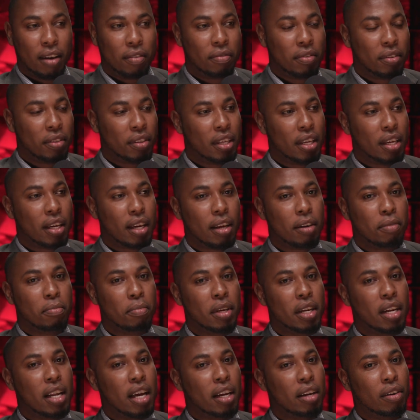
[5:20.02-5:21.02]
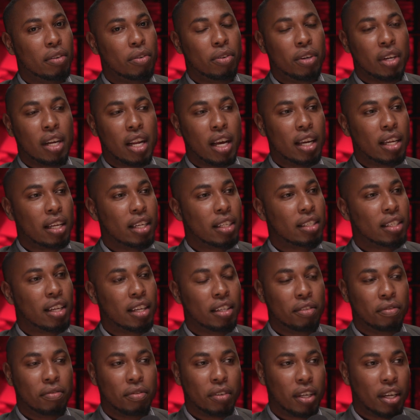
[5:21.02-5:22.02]
Everything can be done online,
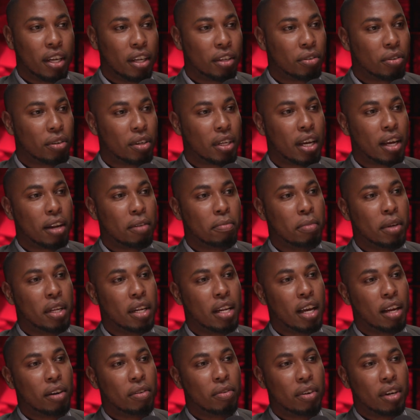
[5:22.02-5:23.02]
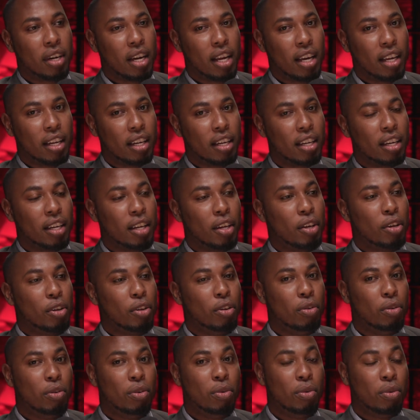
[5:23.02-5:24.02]
certification can be done online.
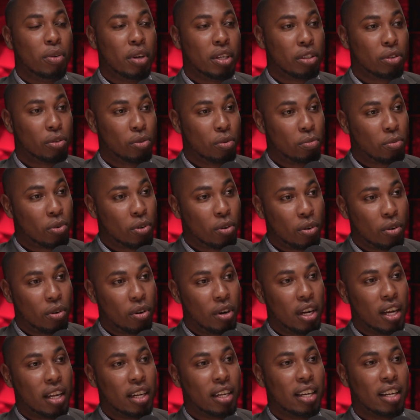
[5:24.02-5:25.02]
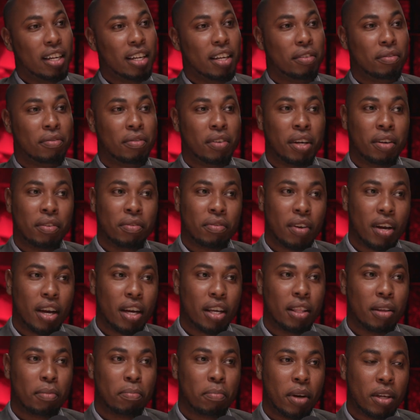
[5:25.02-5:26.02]
You do a Zoom call and then they
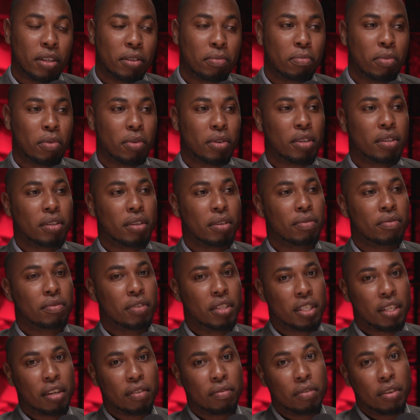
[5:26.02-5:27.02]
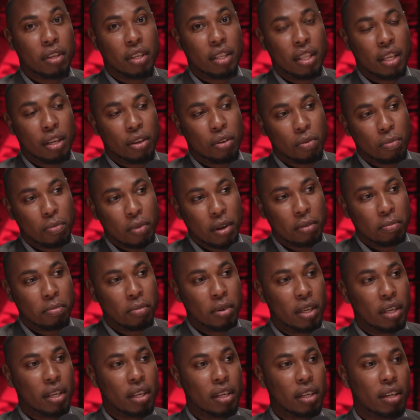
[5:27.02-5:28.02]
verify the passport vis a vis the human
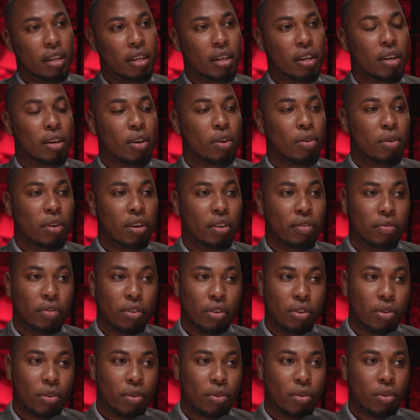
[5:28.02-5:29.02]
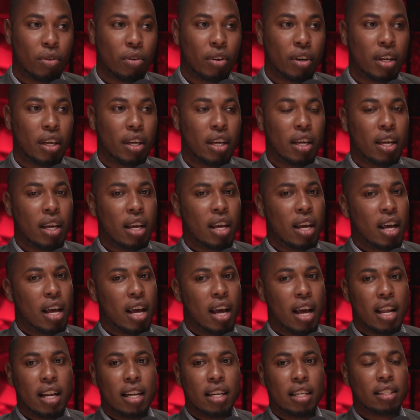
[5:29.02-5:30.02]
being on a video call.
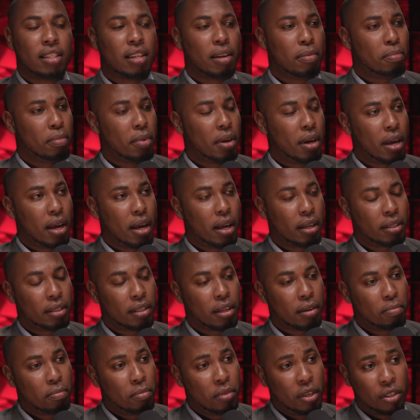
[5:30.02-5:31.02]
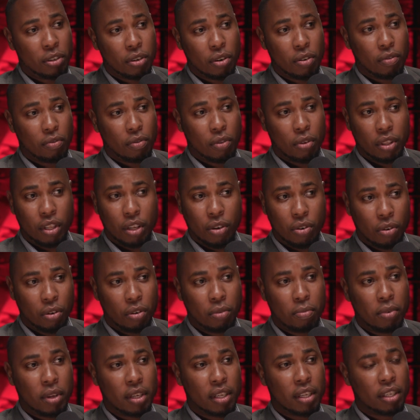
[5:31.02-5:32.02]
And sub, uh, submission of all the
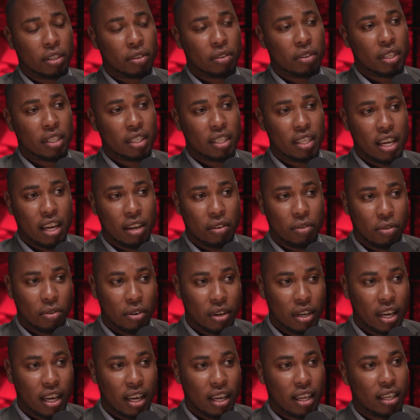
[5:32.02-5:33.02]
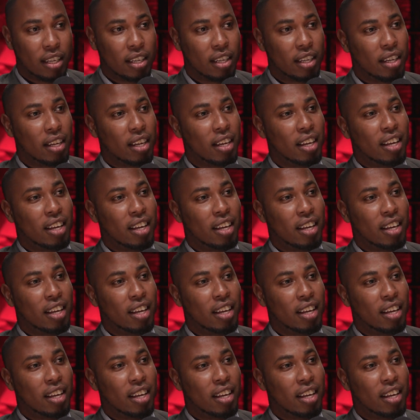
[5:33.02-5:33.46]
documentation is done online